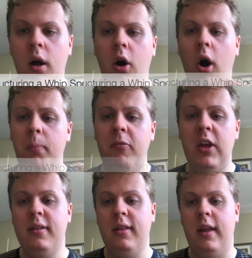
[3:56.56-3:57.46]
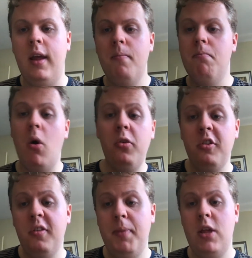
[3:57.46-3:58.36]
obviously, most
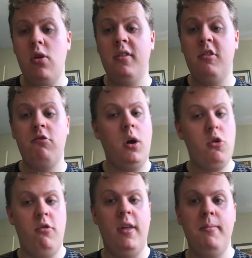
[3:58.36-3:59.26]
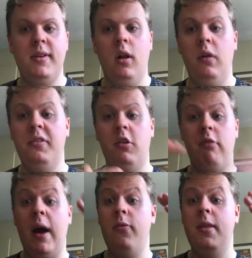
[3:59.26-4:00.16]
speeches structure themselves
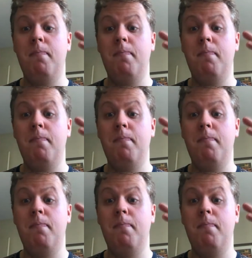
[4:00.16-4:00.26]
around the